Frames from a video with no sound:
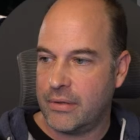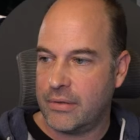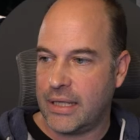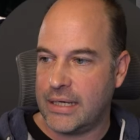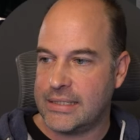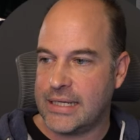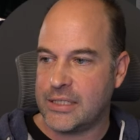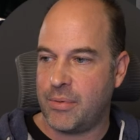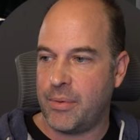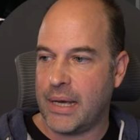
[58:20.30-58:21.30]
then it
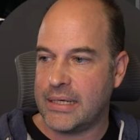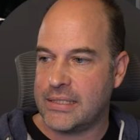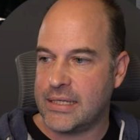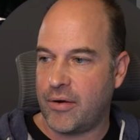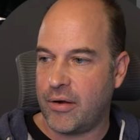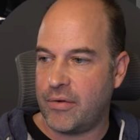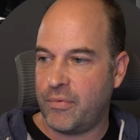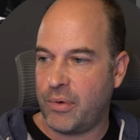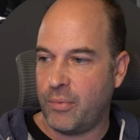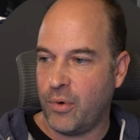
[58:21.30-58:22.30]
takes me back to 0.
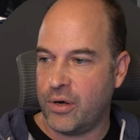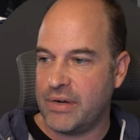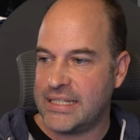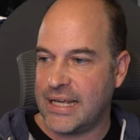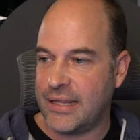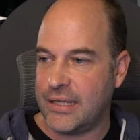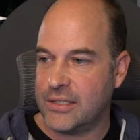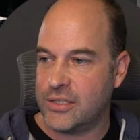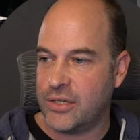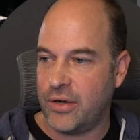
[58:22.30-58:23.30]
If we want to reset the
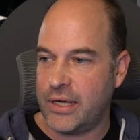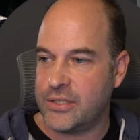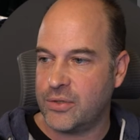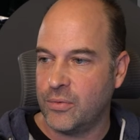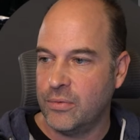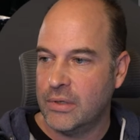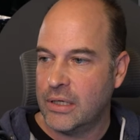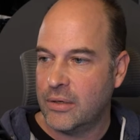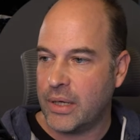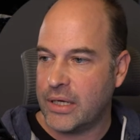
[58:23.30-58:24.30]
entire tool,
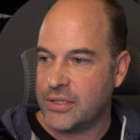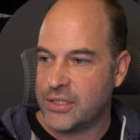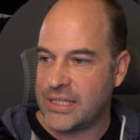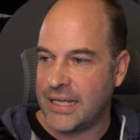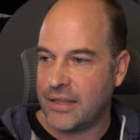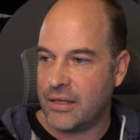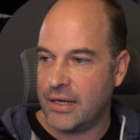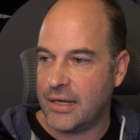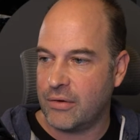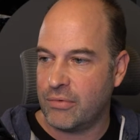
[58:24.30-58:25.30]
we can just hit the
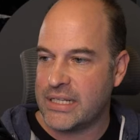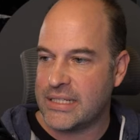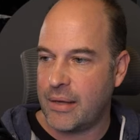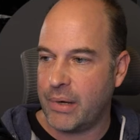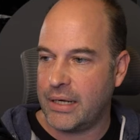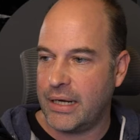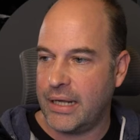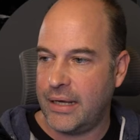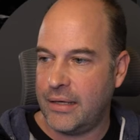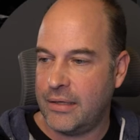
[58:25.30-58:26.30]
little reset button
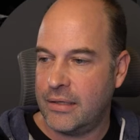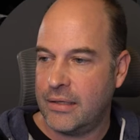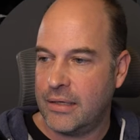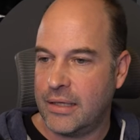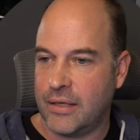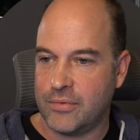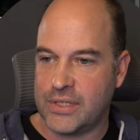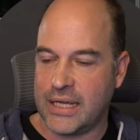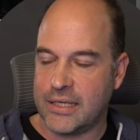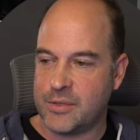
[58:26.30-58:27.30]
here, and that will
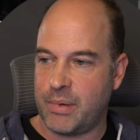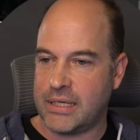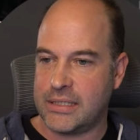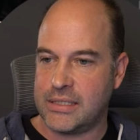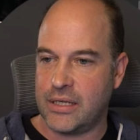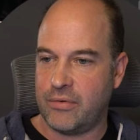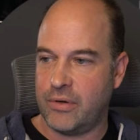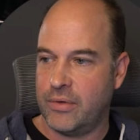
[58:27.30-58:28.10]
take us back to 0.